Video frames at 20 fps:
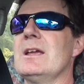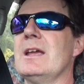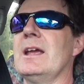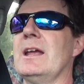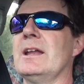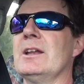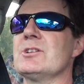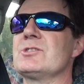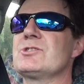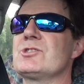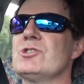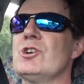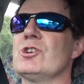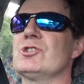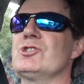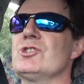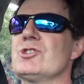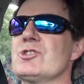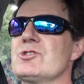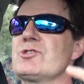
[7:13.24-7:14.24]
And it's
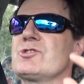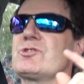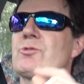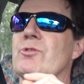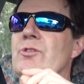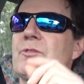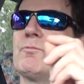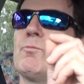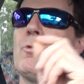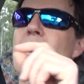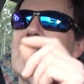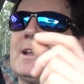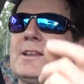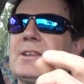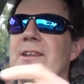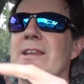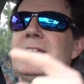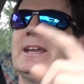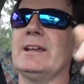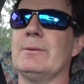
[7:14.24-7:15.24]
not just sort of one
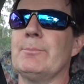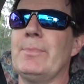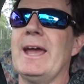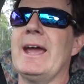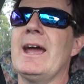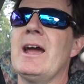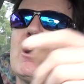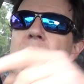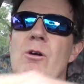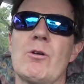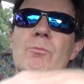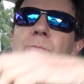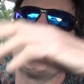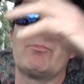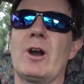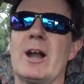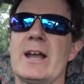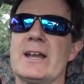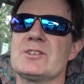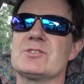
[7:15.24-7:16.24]
thing, power,
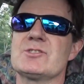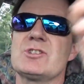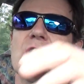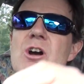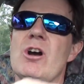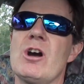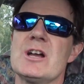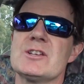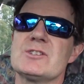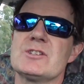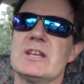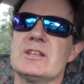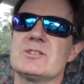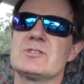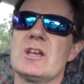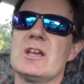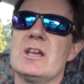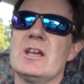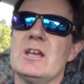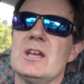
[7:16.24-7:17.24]
brakes, tyres.
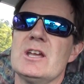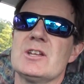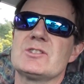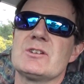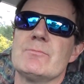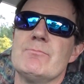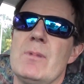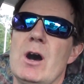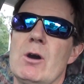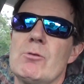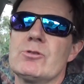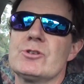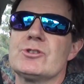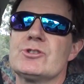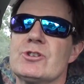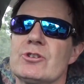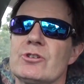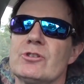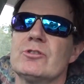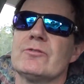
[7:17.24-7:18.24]
It's a
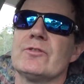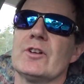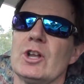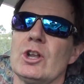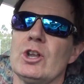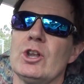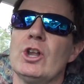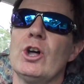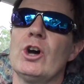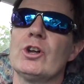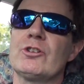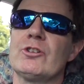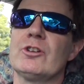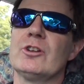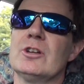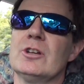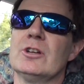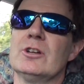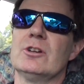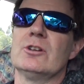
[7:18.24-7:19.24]
multitude of a lot
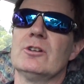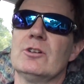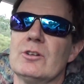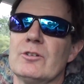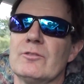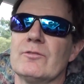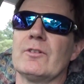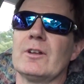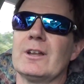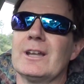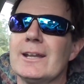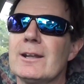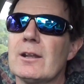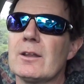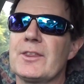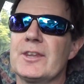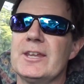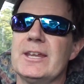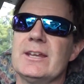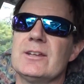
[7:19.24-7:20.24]
of
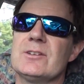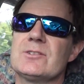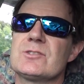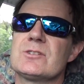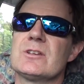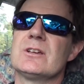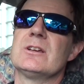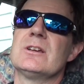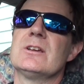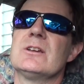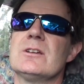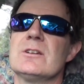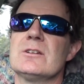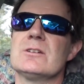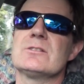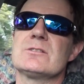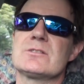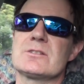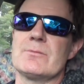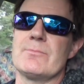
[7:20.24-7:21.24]
little things
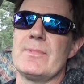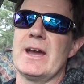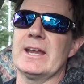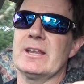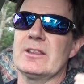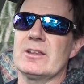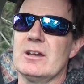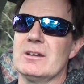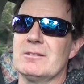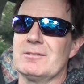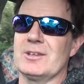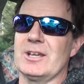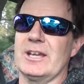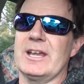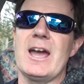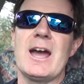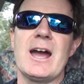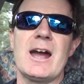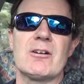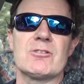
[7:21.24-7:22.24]
to make the
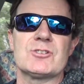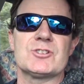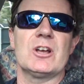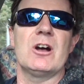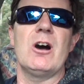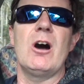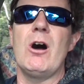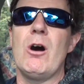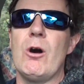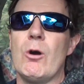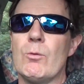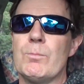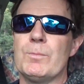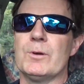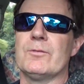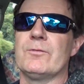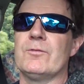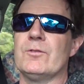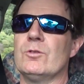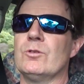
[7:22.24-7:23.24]
car as a whole
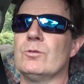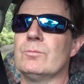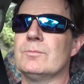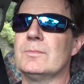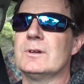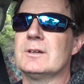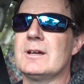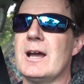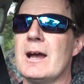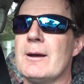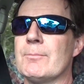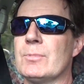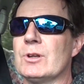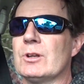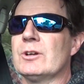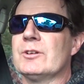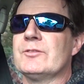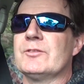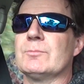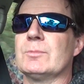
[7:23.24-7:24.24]
perform
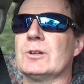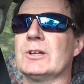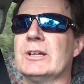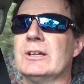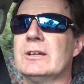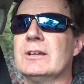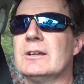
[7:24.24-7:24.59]
unbelievably.